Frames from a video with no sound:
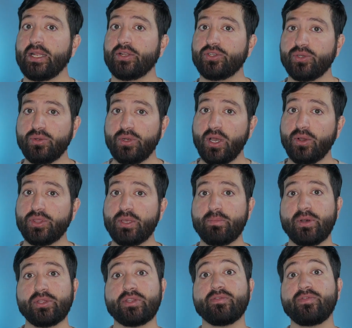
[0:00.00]
Now do note that
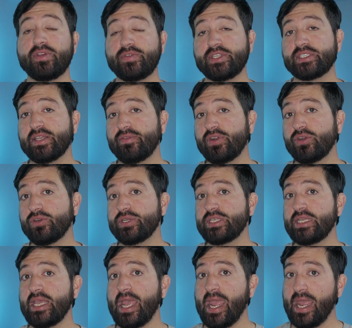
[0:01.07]
both the
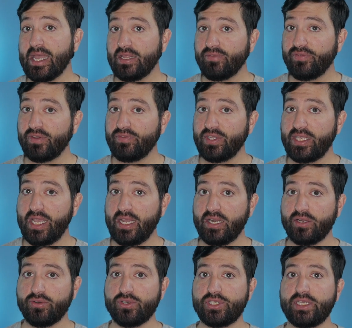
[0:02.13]
5700G and the
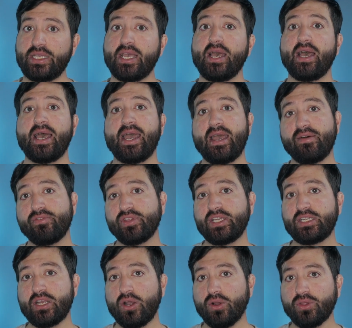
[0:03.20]
5800G have
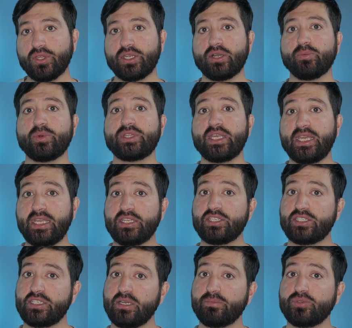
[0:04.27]
leaked earlier, with
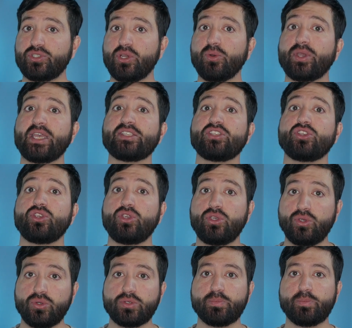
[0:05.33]
each chip showcasing
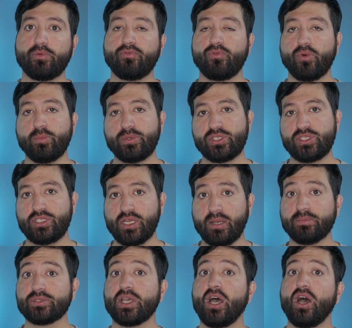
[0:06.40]
huge performance
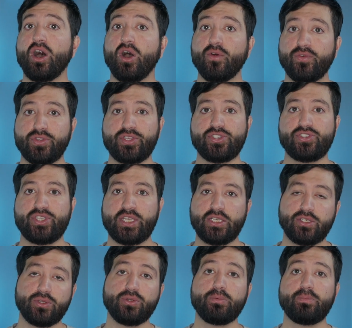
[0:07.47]
jumps over the Zen
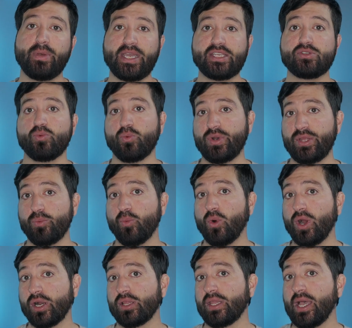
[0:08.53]
2 based
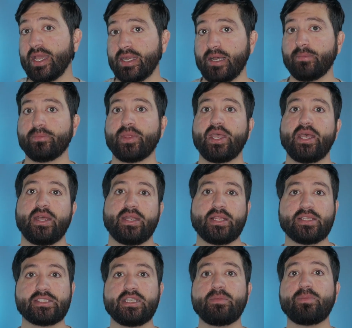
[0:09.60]
Renoir lineup. Now
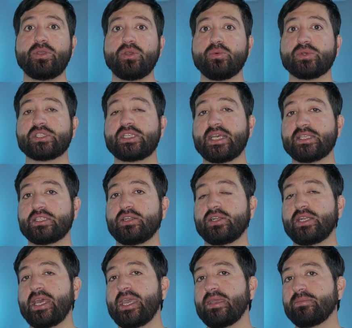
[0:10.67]
the CPU was tested on
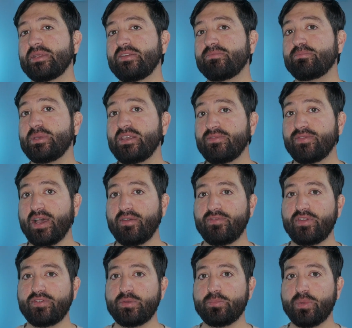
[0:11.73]
the AMD
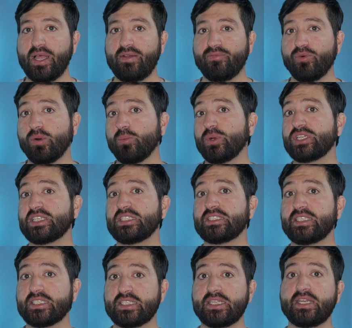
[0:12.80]
B550 platform, which
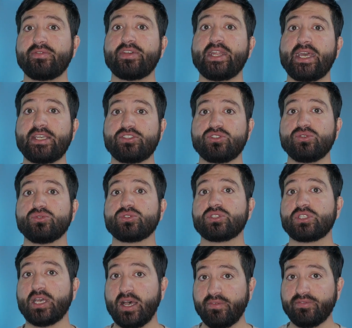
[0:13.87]
consisted of an Asus
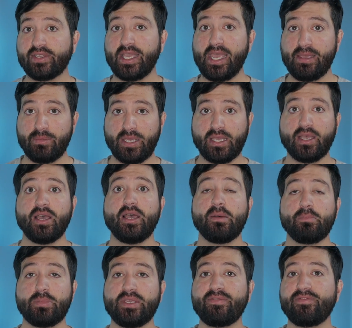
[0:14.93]
TUF Gaming
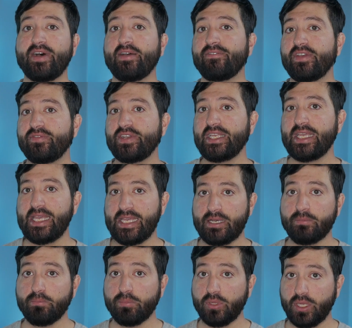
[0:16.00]

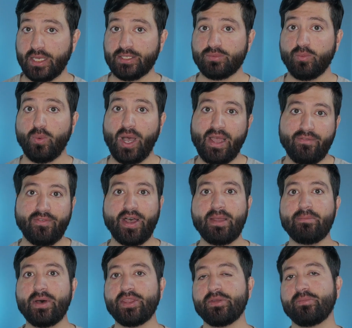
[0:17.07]
B550M Plus Wi Fi
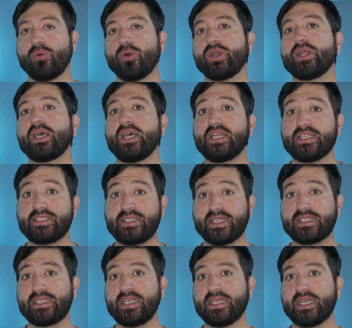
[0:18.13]
motherboard,
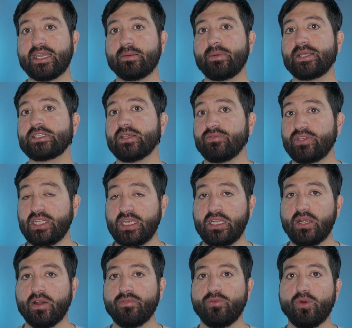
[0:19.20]
16 GB of
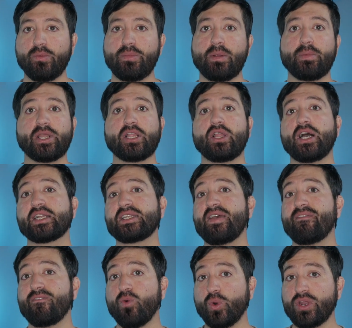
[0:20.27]
DDR4 memory clocked
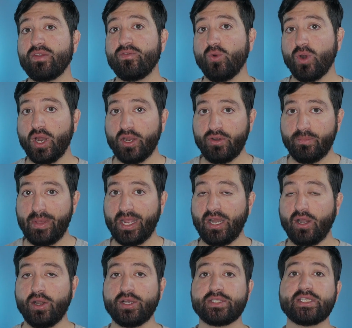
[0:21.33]
at 4400
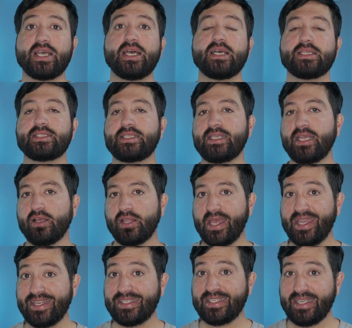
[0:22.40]
MHz,
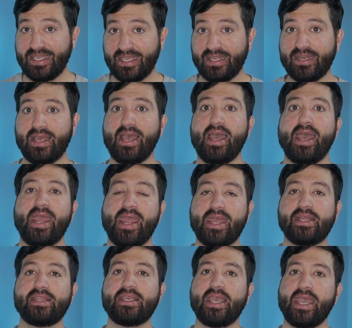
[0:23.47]
CL18,
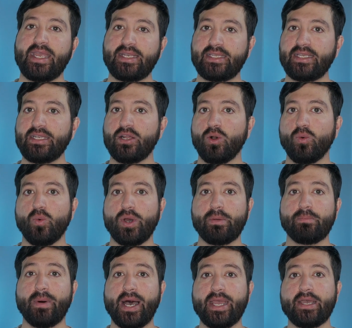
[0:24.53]
and the 1801
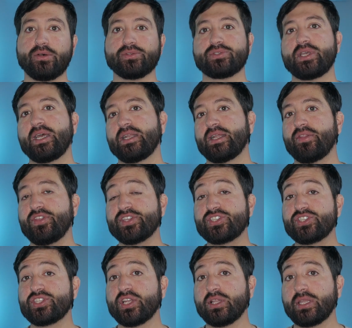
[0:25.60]
BIOS. Now
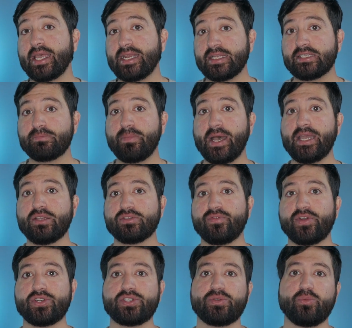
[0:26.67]
this is the latest BIOS
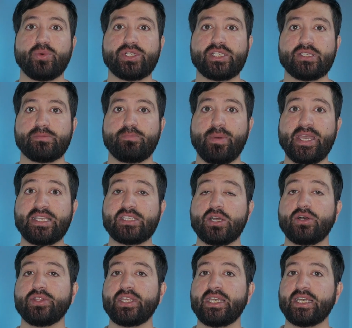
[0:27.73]
version, which is based
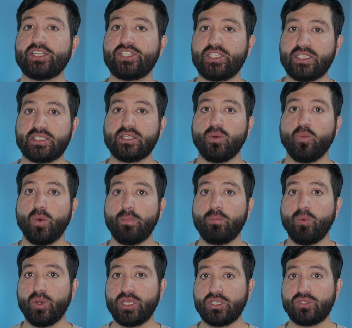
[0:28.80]
on the AGESA
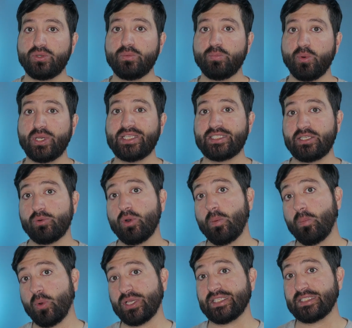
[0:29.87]

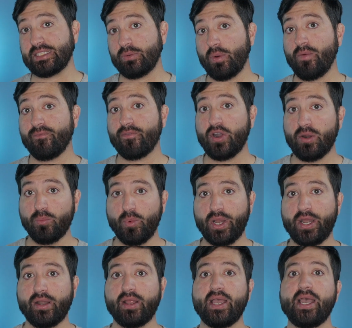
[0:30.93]
1.2.0.0
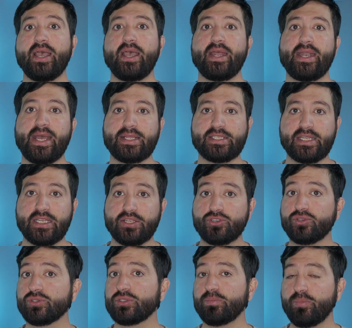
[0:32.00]
firmware and adds
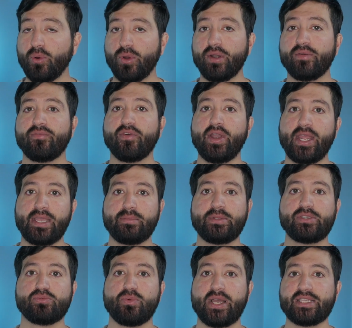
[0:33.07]
initial support for
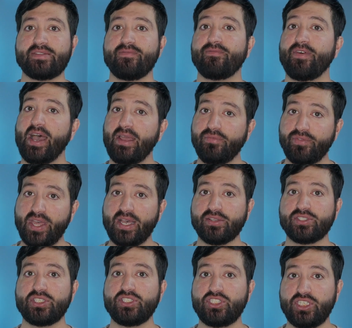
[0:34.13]
AMD's Ryzen
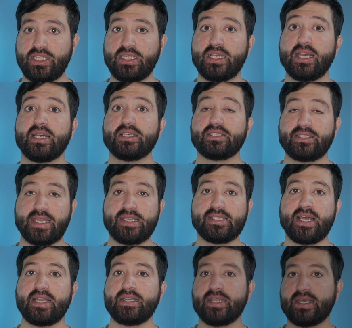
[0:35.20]
5000G Cezanne